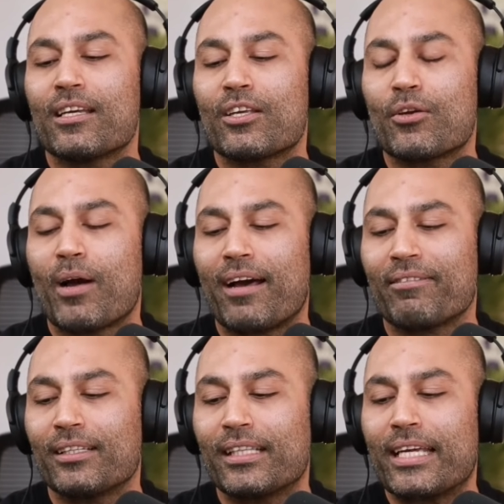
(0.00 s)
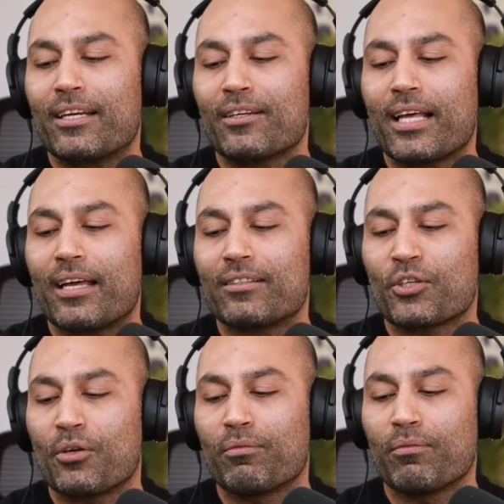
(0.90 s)
You have to lean into that
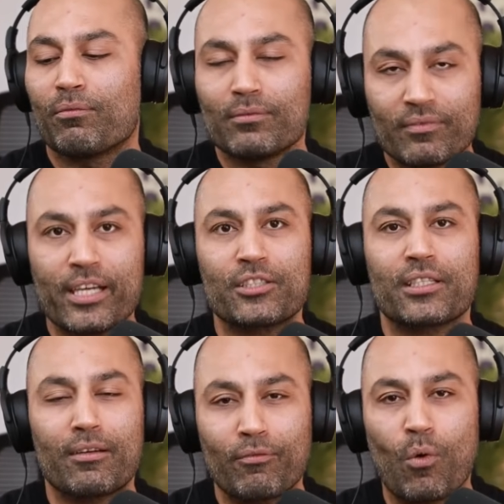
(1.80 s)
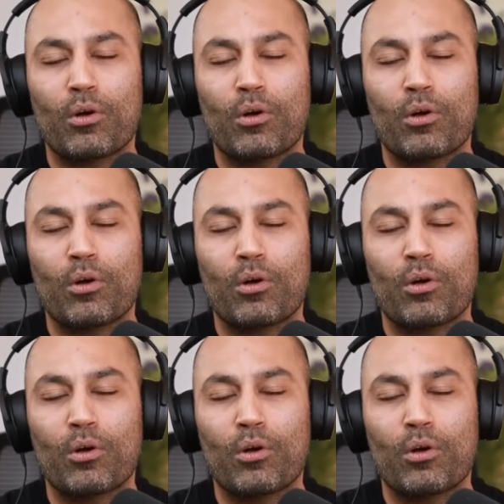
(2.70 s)
sort of vision and focal